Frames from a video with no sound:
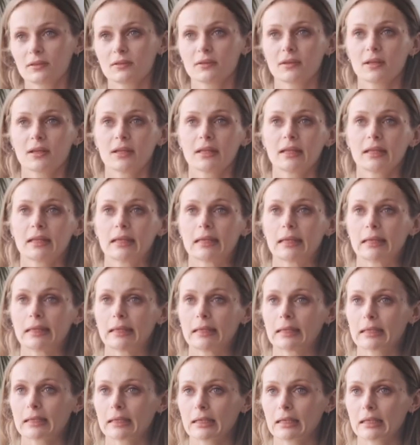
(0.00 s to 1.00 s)
maybe a team
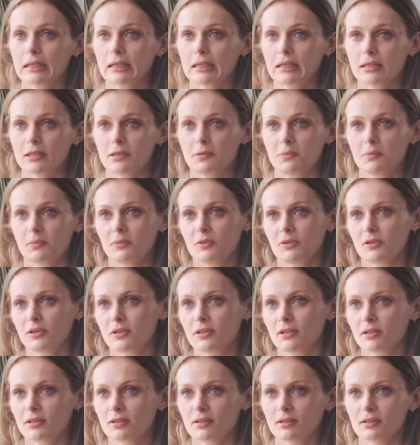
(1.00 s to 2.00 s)
member needs a
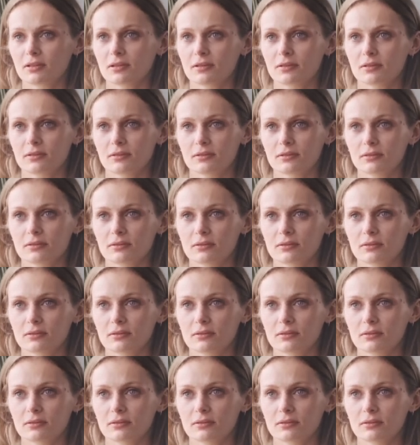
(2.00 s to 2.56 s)
help, or maybe they don't